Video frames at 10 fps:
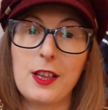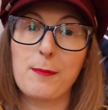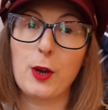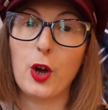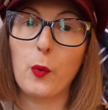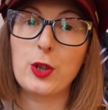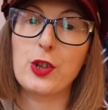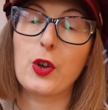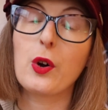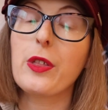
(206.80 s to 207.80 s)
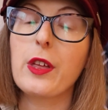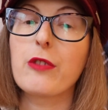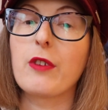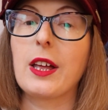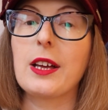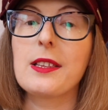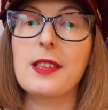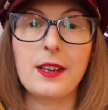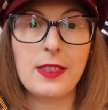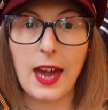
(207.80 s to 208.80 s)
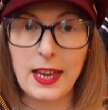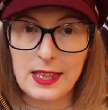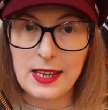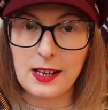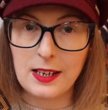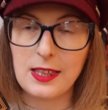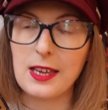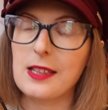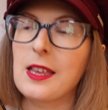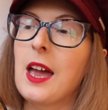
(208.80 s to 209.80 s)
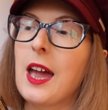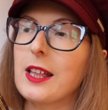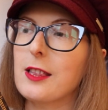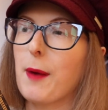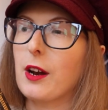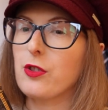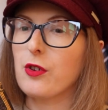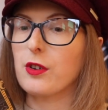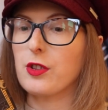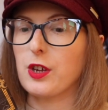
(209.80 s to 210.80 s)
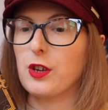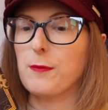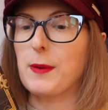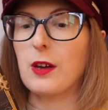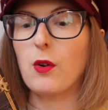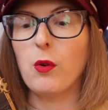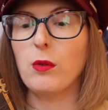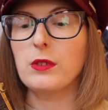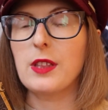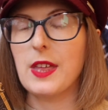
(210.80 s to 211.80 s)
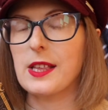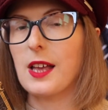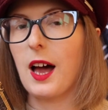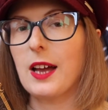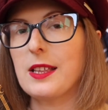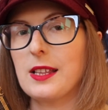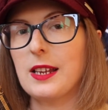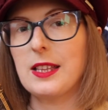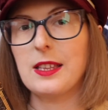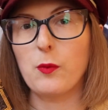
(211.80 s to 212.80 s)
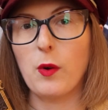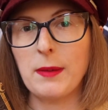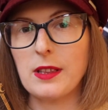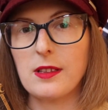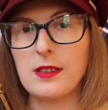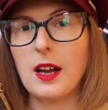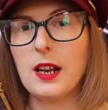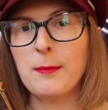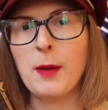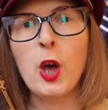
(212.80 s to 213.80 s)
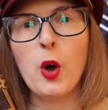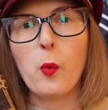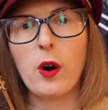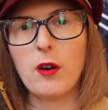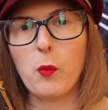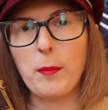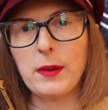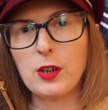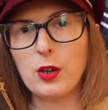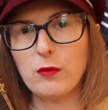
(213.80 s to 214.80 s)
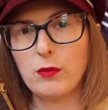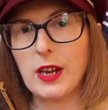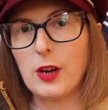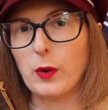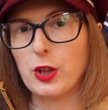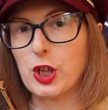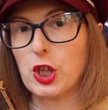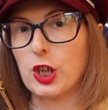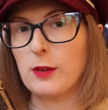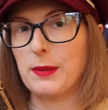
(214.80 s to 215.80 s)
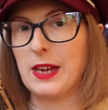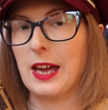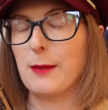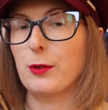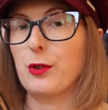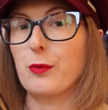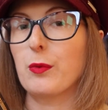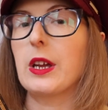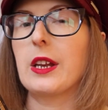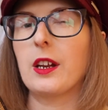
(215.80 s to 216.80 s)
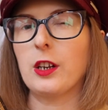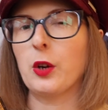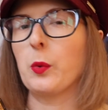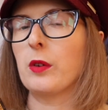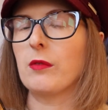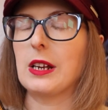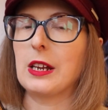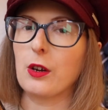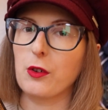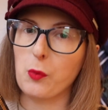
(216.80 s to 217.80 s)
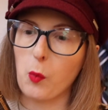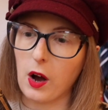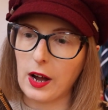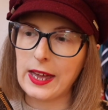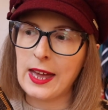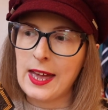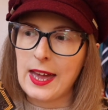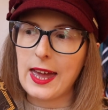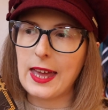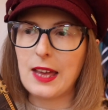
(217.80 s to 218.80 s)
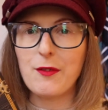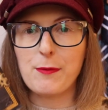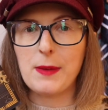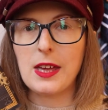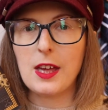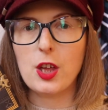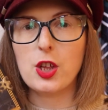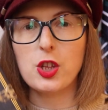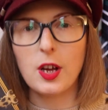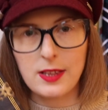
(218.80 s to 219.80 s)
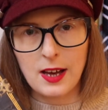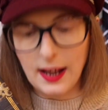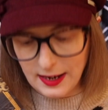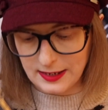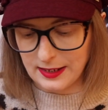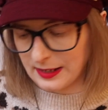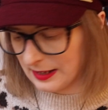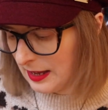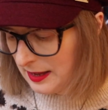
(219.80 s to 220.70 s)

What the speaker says: this book, which is a gothic thriller set in the 1890s. It's about a doctor who's been called to this isolated women's asylum where a woman can read when she shouldn't be able to read, and no one really knows why. It gives me Shutter Island